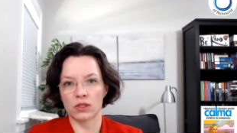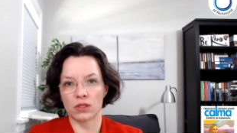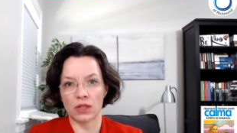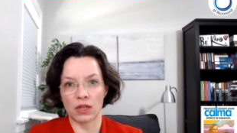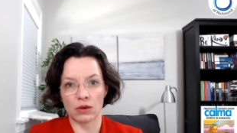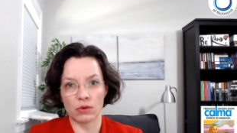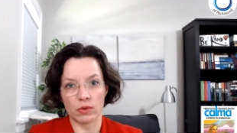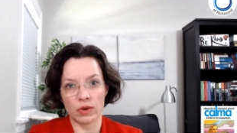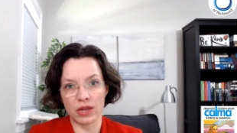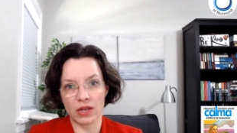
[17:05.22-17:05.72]
and
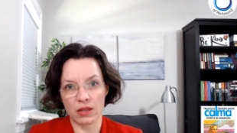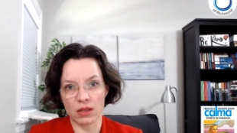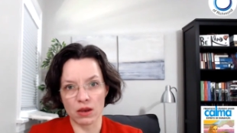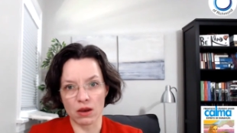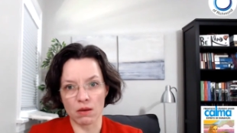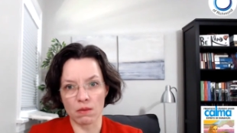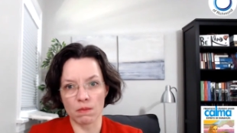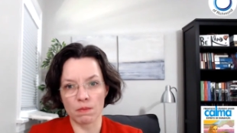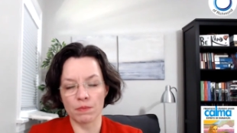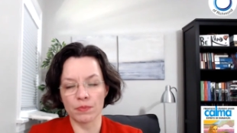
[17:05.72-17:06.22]
I read
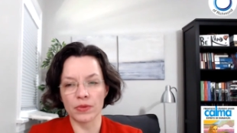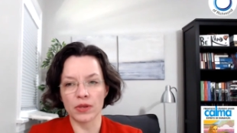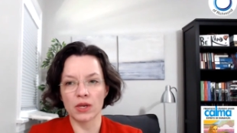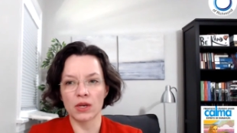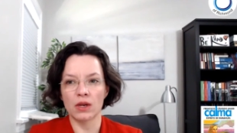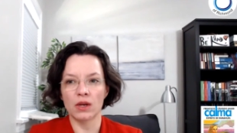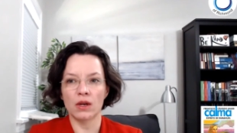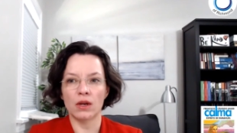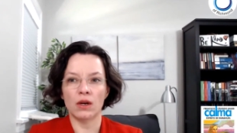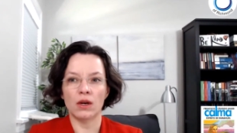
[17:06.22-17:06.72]
them.
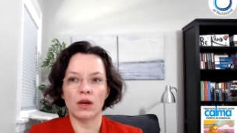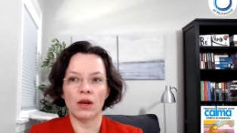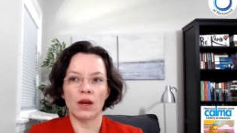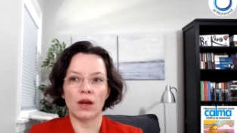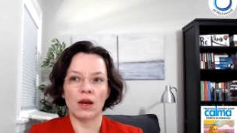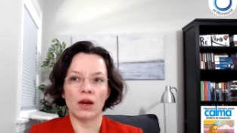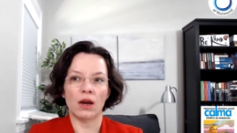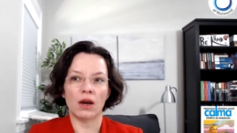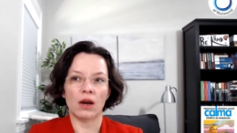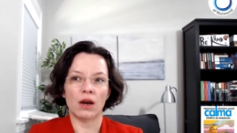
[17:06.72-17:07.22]

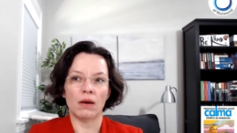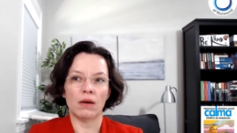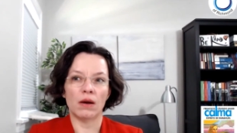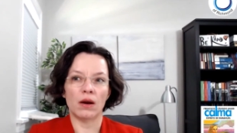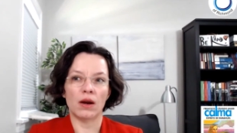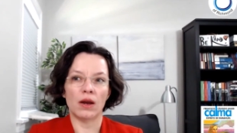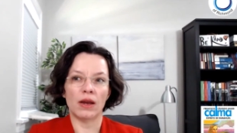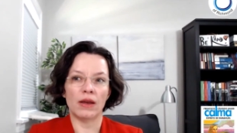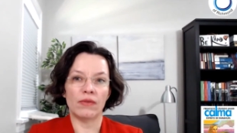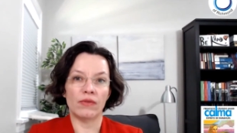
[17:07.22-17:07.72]

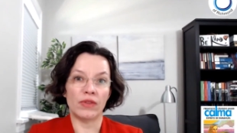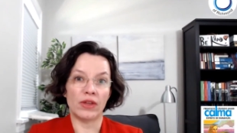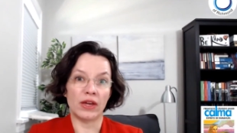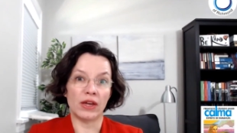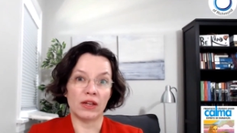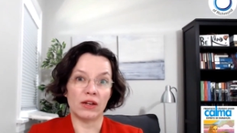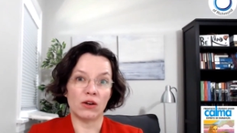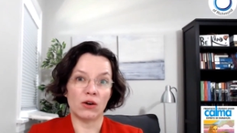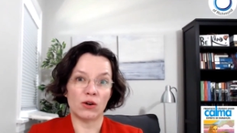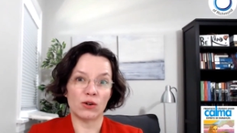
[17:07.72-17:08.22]
And
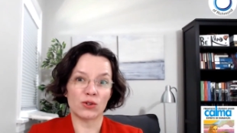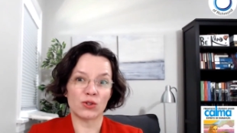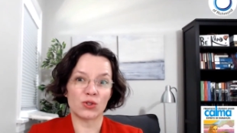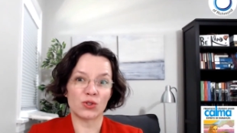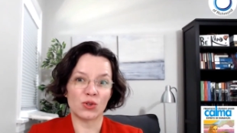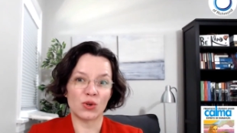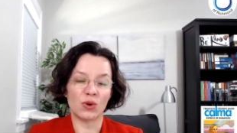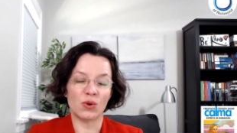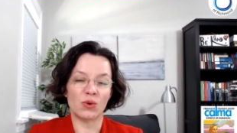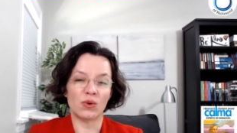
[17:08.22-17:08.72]
then
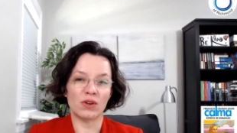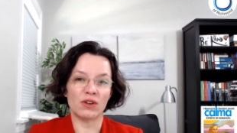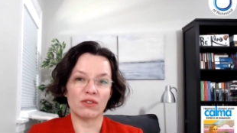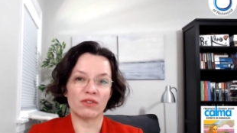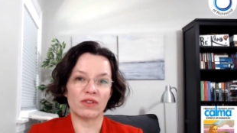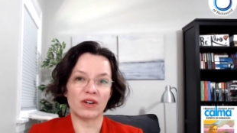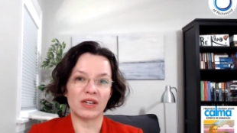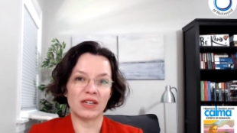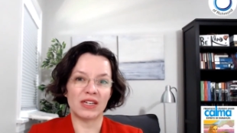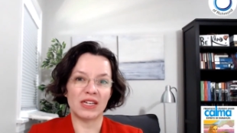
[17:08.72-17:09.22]
also,
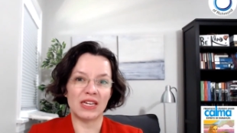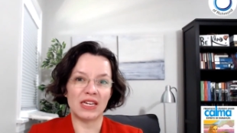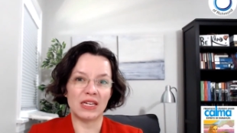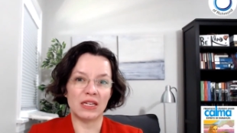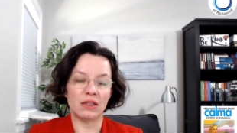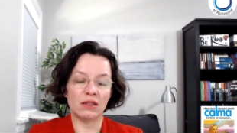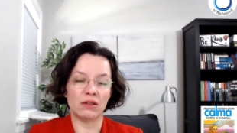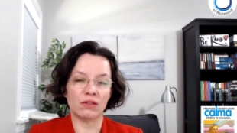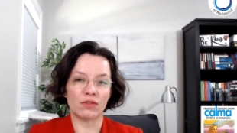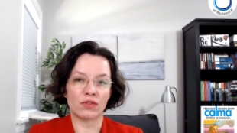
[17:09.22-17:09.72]
if I
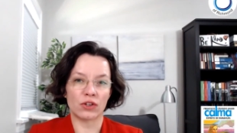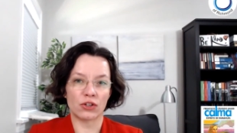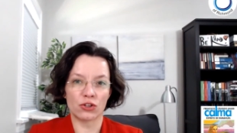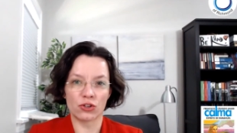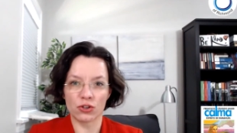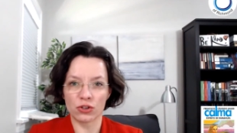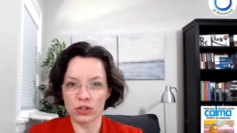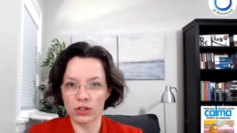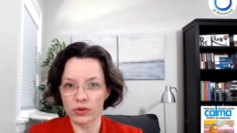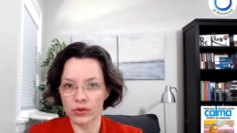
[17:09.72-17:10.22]
need
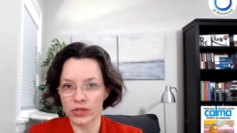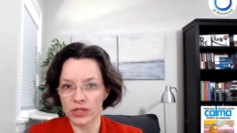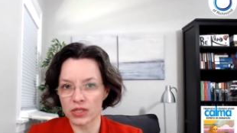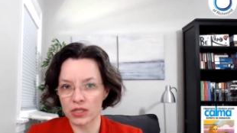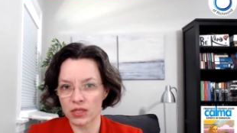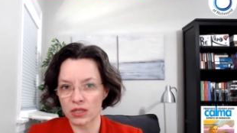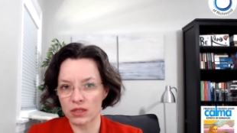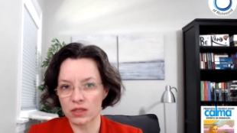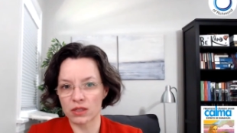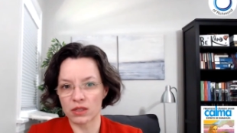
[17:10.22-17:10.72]
fraternal
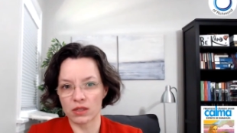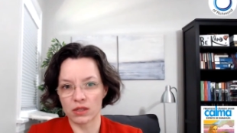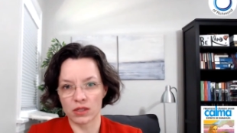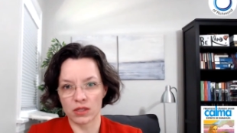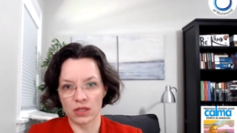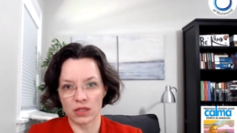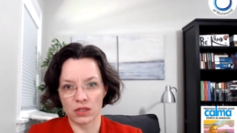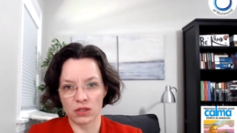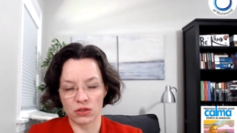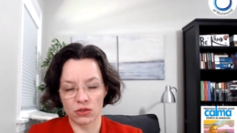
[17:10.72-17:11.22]

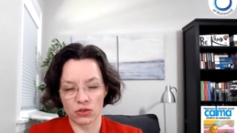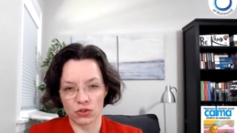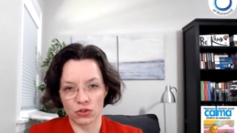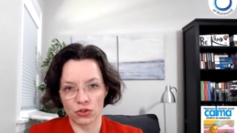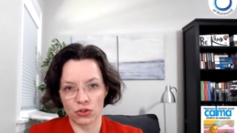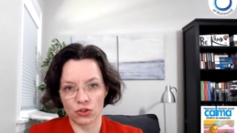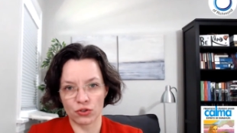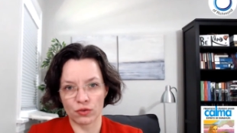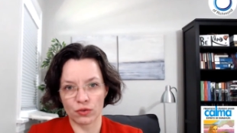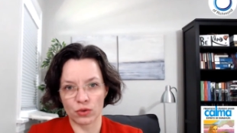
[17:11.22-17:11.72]
assistance, I
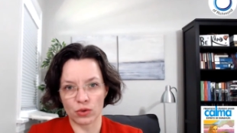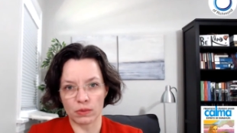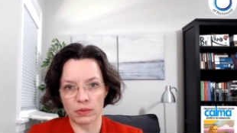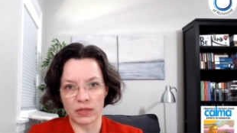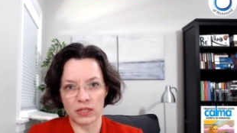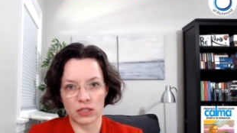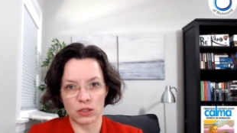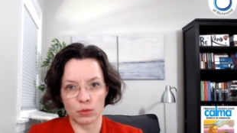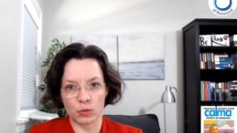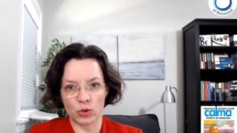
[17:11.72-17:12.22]
search for
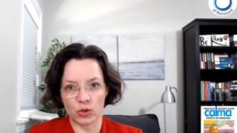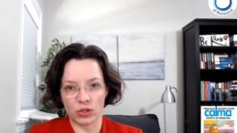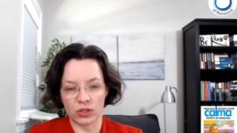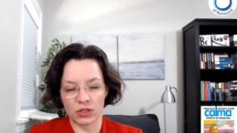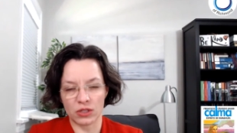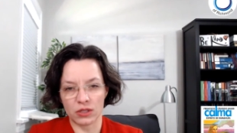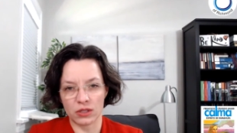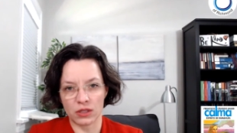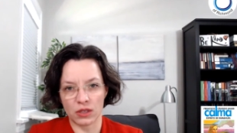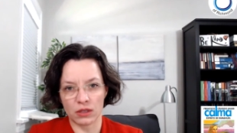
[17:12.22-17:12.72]
my
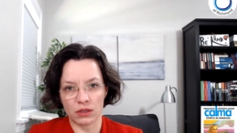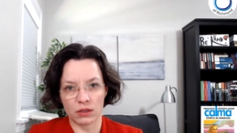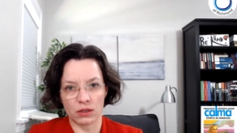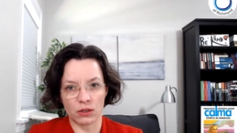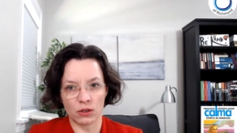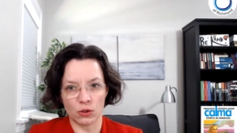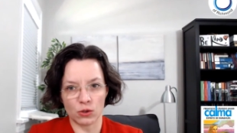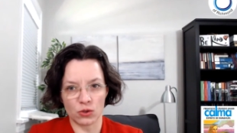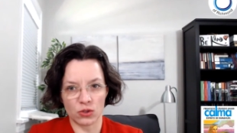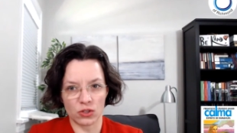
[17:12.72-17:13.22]
Spiritist center
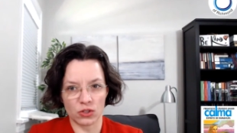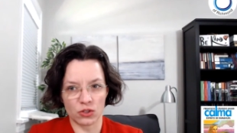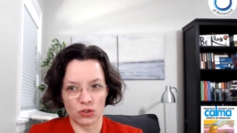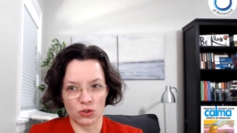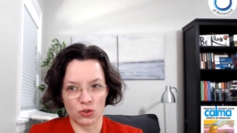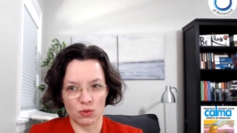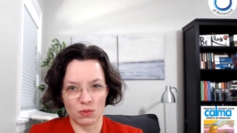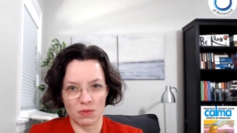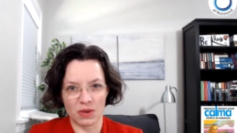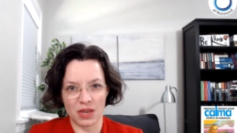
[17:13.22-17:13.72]
closest
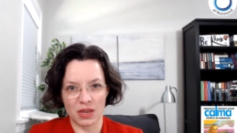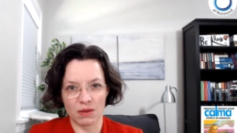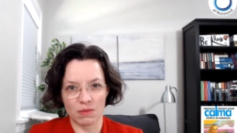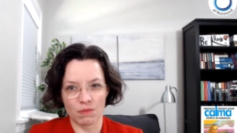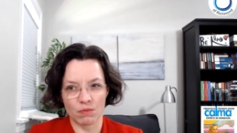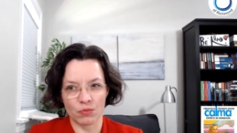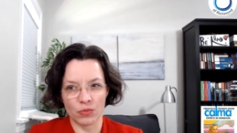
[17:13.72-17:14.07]
to me.